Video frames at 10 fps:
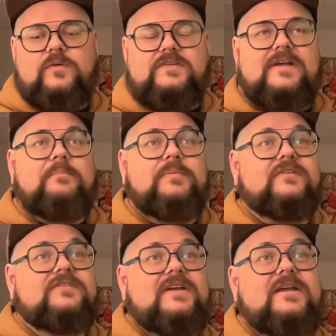not
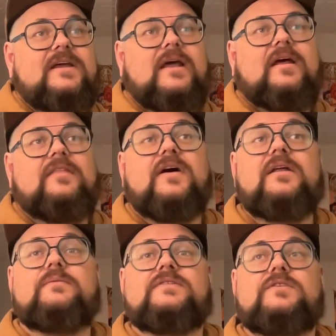built in, and I thought
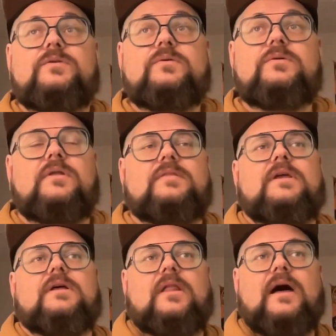it was cool that they
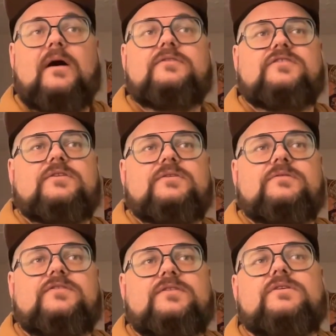allowed you
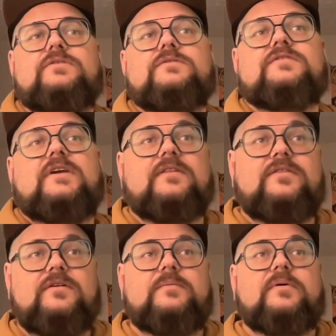to use like a
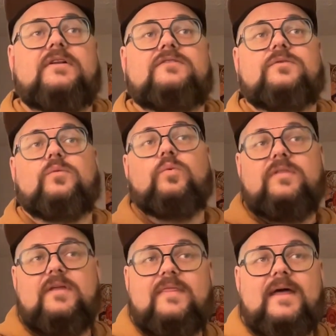third-party tool
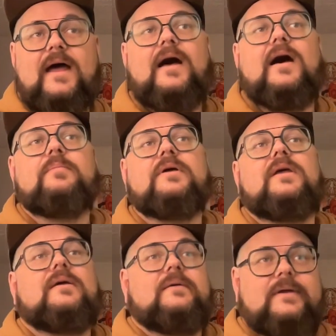within the app,
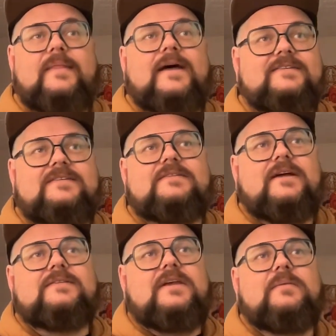and that's
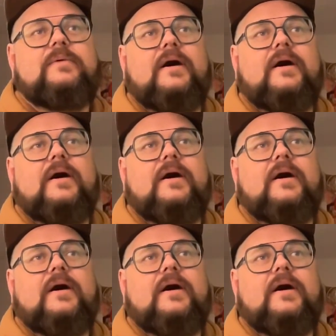API.